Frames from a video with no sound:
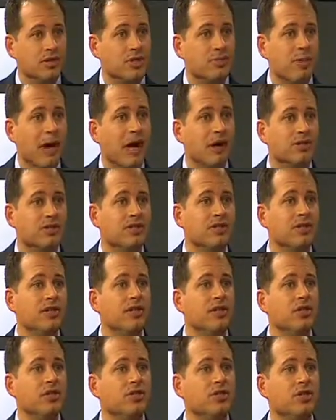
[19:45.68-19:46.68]
spouse.
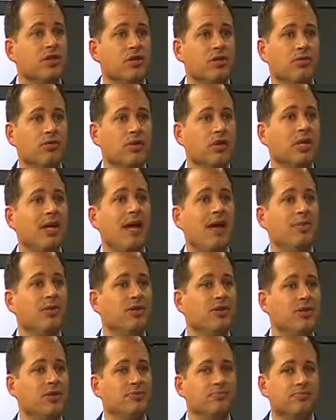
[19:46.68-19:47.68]
So they're really able
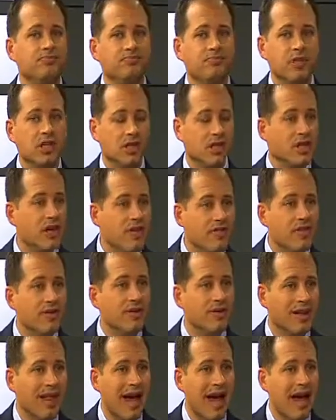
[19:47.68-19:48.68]
to live
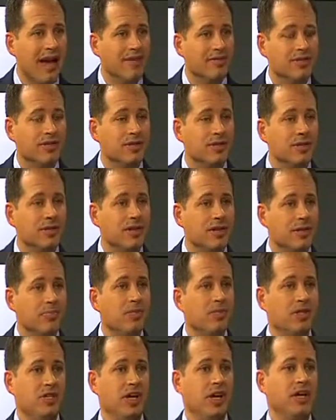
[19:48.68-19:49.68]
their lives, in
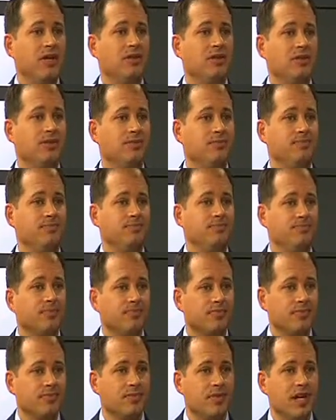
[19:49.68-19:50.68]
particular,
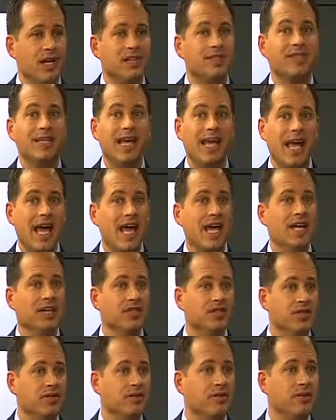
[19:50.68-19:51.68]
as they
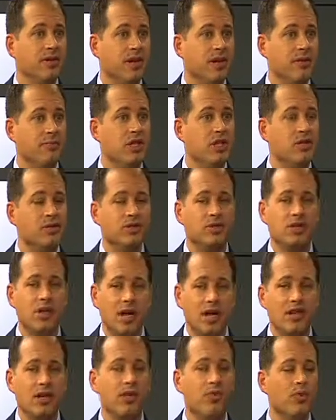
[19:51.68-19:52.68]
age. I mean, there's
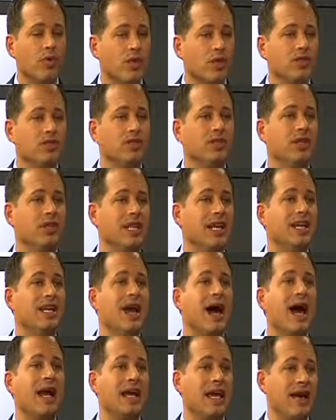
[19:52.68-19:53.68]
nothing worse than
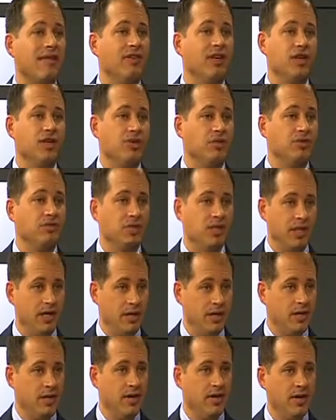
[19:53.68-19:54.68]
not having your own
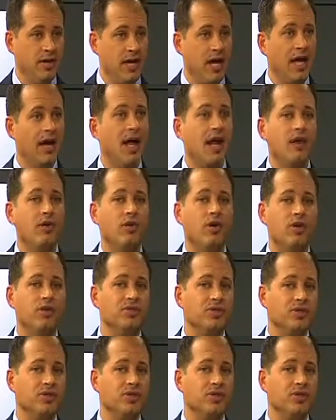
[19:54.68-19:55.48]
teeth. And anyone who